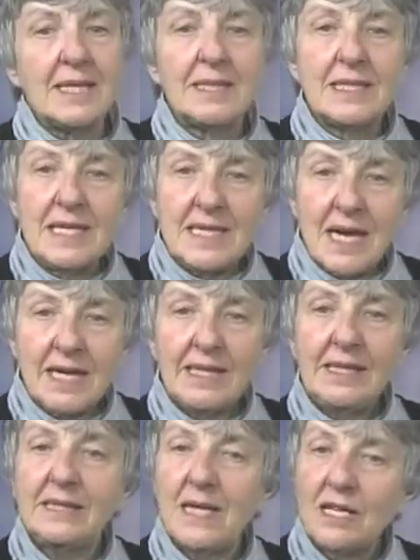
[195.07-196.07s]

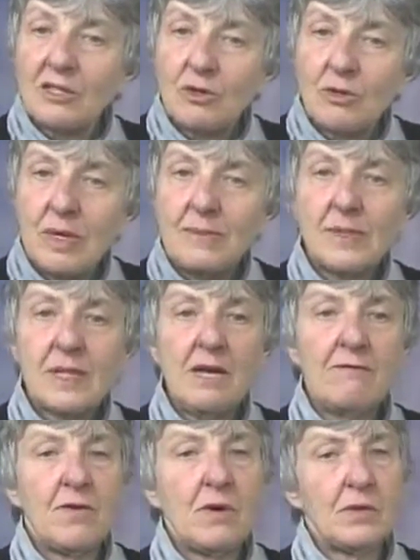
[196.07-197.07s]
Tonight, Doctor Krimsky
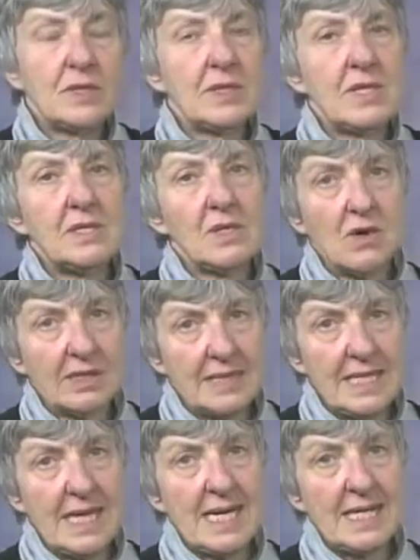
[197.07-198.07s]
focuses on
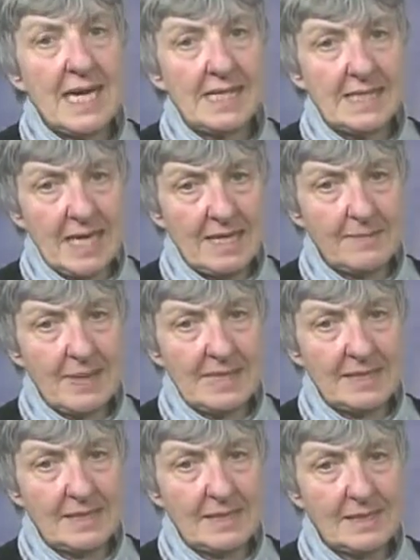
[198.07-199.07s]
D N A
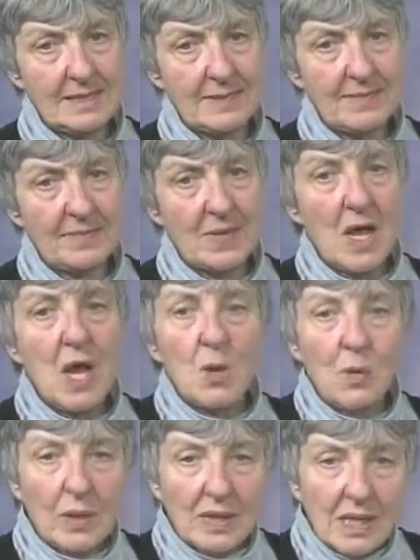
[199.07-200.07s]
databases.
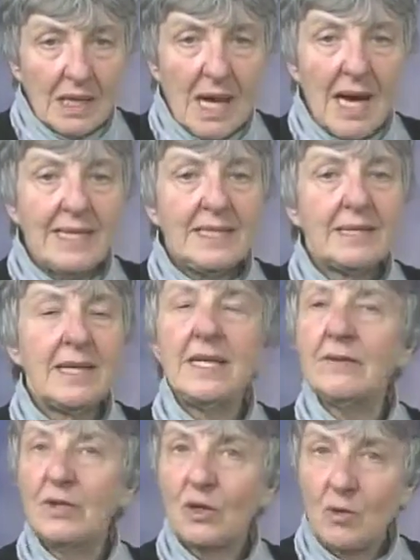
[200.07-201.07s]
We're inclined to think
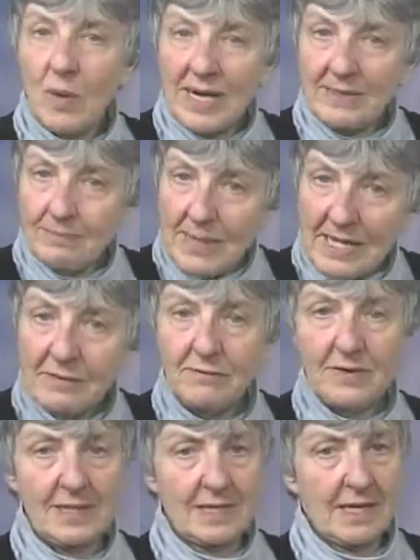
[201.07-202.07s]
of the great
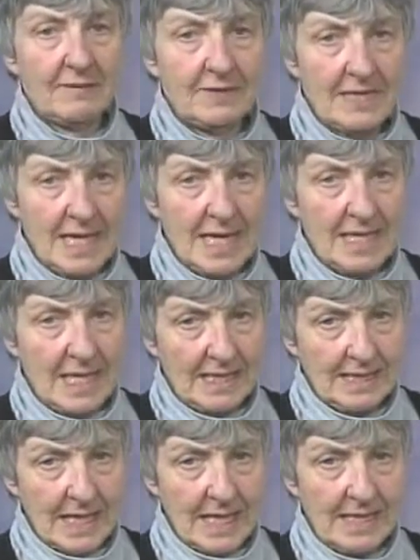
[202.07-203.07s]
benefits of D N A
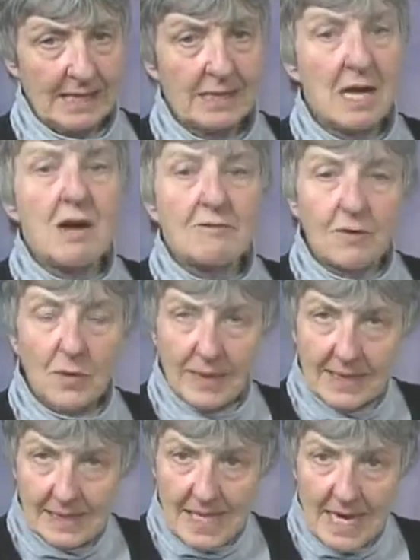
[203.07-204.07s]
data, for
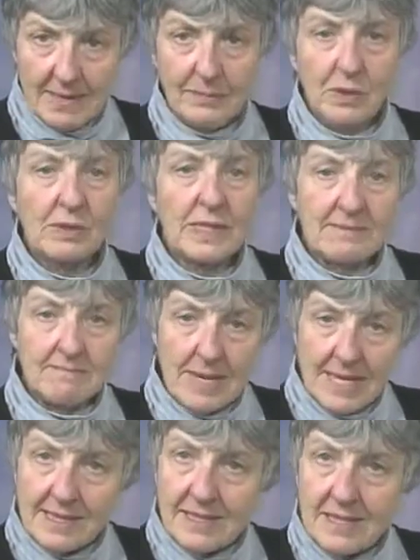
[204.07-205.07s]
example, in
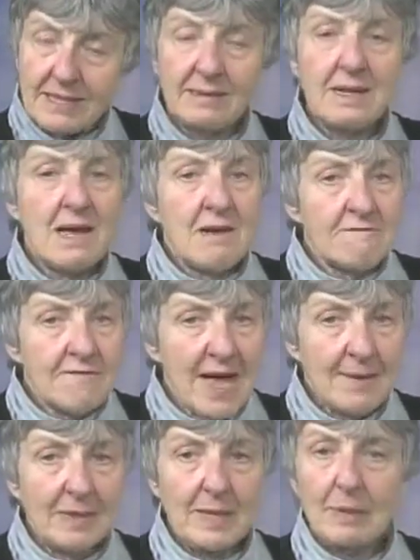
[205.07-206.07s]
medicine,
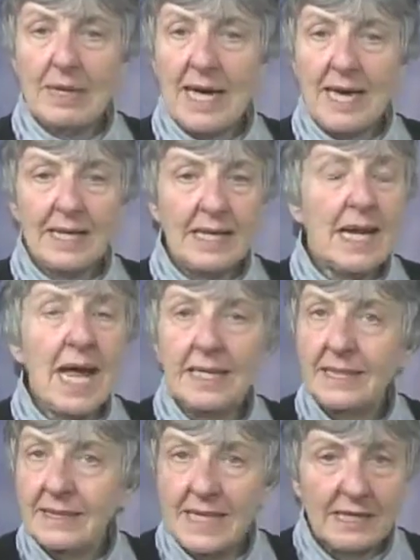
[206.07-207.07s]
family planning, and
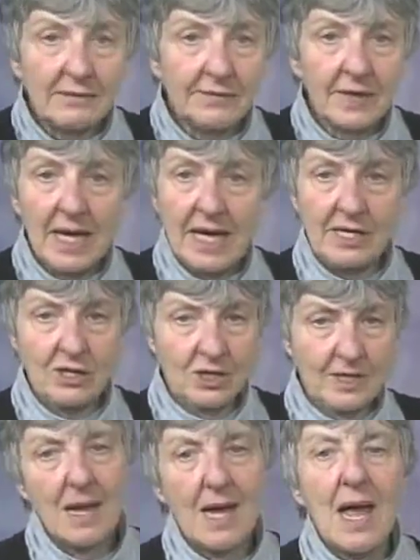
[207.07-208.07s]
identification.